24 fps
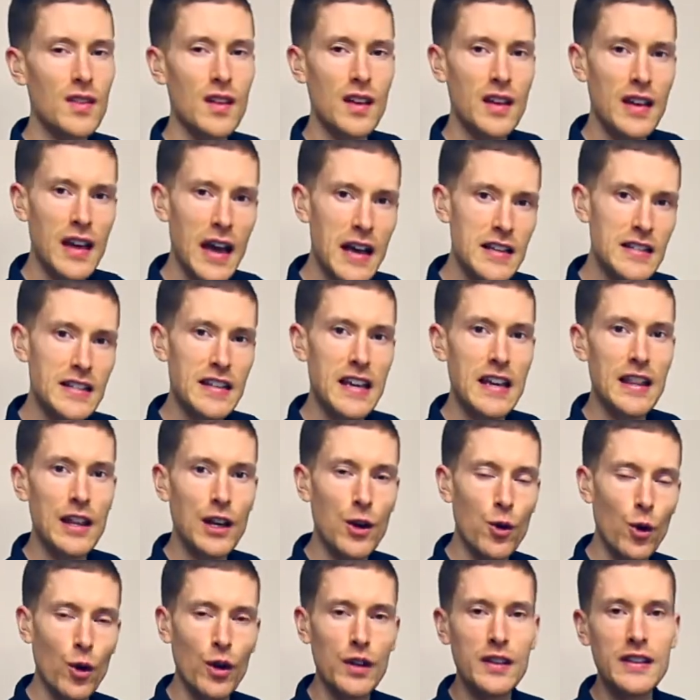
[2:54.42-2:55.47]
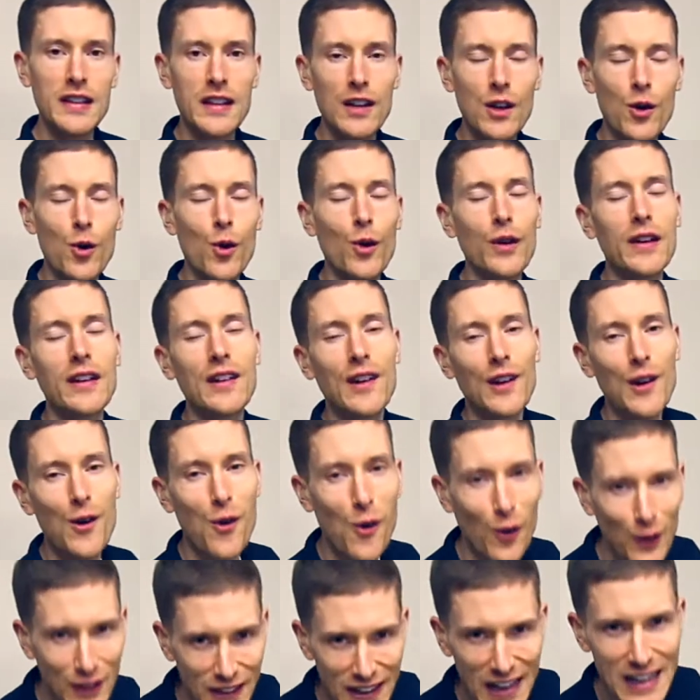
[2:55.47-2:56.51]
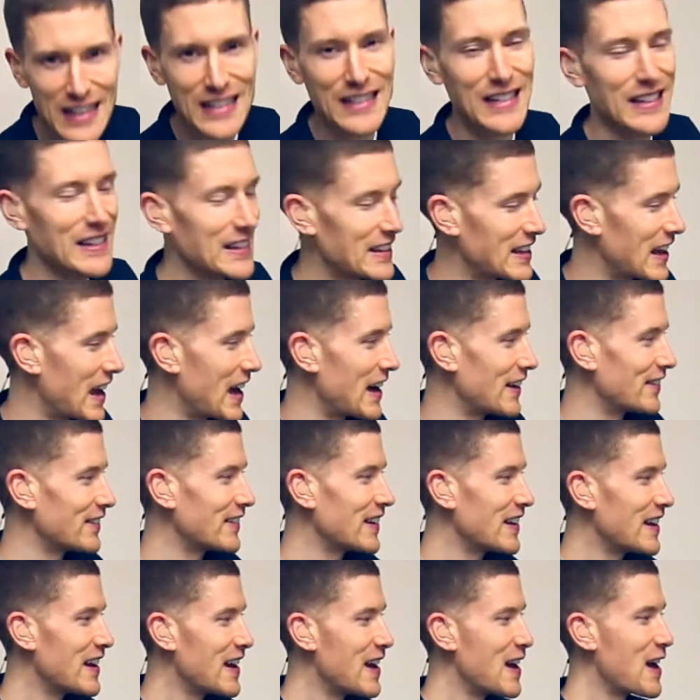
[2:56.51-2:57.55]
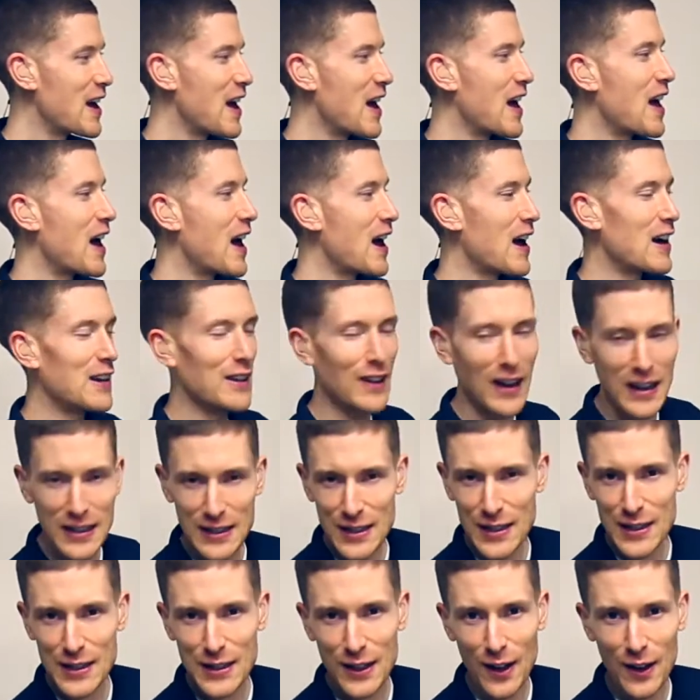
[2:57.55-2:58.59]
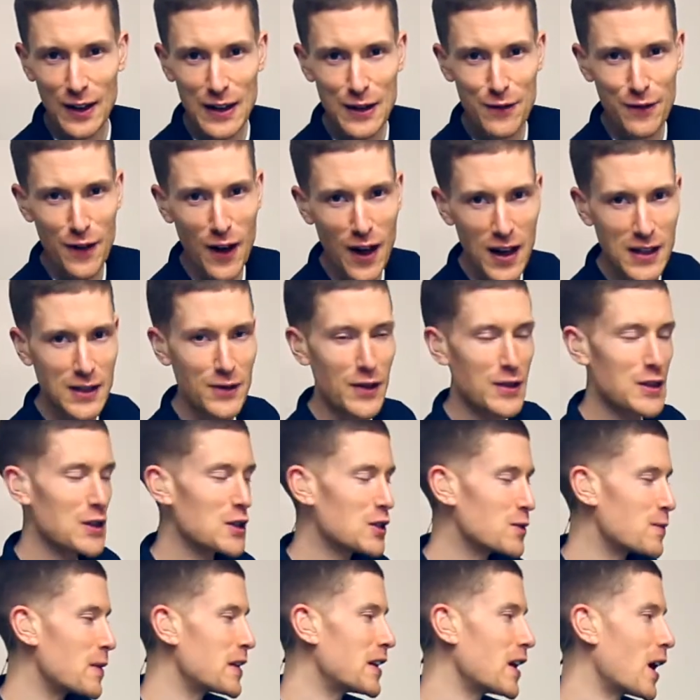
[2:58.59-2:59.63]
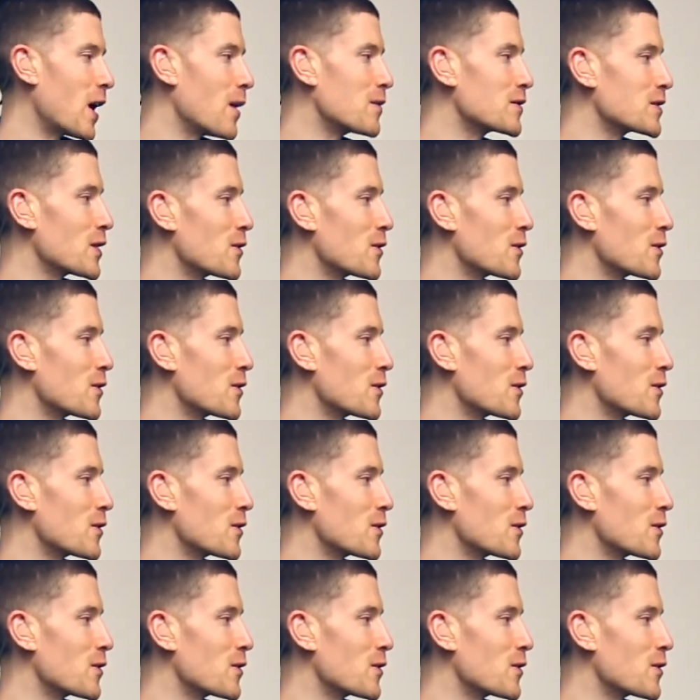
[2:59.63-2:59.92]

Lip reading: Okay, so get the coordination down. Nice and slowly first when you speed it up.